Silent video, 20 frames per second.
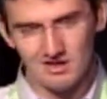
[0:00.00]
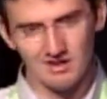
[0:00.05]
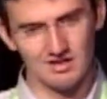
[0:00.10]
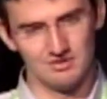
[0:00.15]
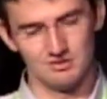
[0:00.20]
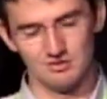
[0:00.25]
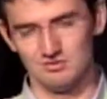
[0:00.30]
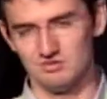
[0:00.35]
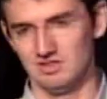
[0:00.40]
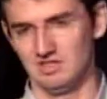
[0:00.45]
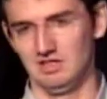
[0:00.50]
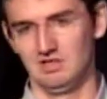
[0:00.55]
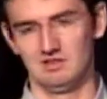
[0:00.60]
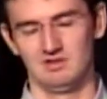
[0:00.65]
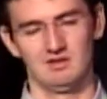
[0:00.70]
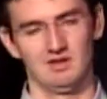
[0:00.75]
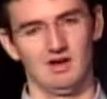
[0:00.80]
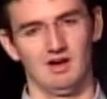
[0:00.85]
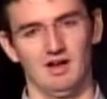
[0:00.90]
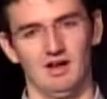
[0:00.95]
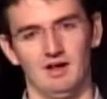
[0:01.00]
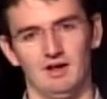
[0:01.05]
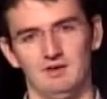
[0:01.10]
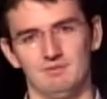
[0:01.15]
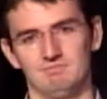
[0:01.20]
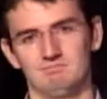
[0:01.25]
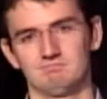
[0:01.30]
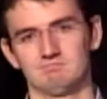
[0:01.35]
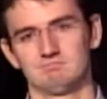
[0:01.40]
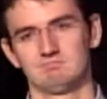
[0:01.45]
as you've seen,
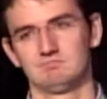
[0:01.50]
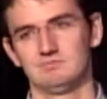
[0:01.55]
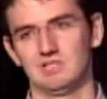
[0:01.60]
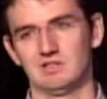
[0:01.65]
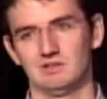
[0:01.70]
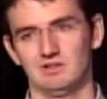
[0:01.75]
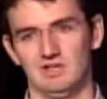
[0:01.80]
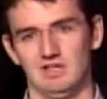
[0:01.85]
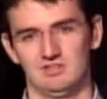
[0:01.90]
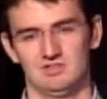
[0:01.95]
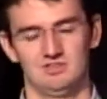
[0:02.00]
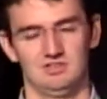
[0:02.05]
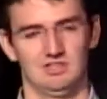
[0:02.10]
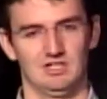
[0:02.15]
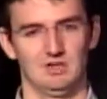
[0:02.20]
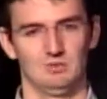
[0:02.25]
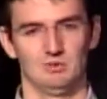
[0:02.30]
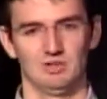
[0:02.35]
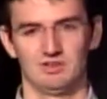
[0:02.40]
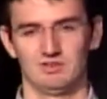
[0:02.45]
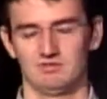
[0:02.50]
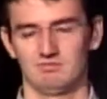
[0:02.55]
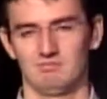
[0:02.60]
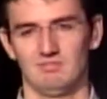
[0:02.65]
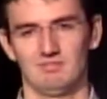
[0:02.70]
SGN with